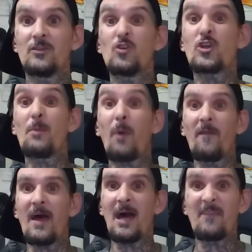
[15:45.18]
So trip
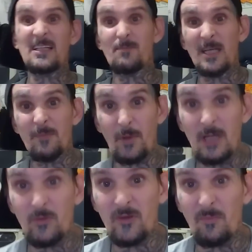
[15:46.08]
on that. That's my
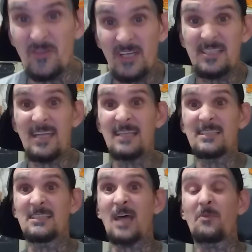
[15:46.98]
experience with some 60
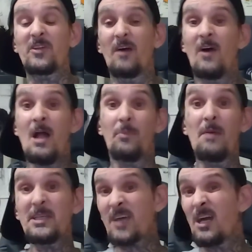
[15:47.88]
days in type stuff. But
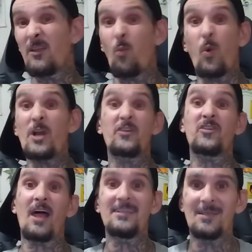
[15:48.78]
let me tell you the
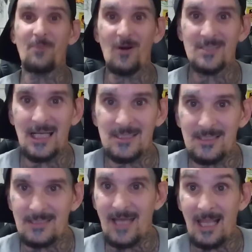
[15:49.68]
weirdest slicing, bro, that's,
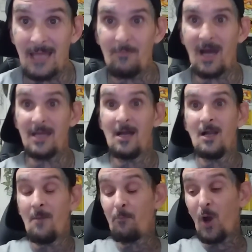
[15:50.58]
that's kind of like my,
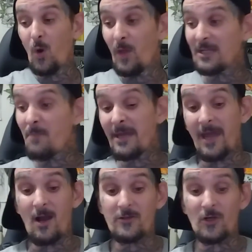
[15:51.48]
bro, that's my
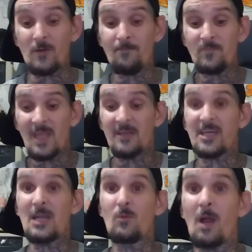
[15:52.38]
character.
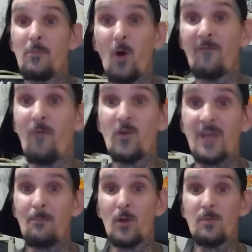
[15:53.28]
That's kind of what I'm known for,
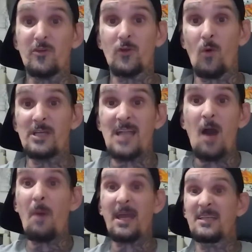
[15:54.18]
is like multiple stories, and
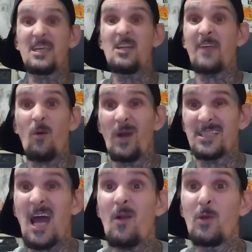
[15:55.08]
I hope I continue that way,
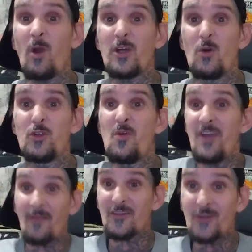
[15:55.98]
because I already want to go into
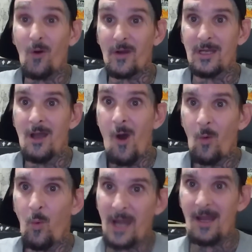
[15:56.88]
another story.
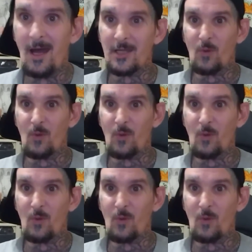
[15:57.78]
Why not?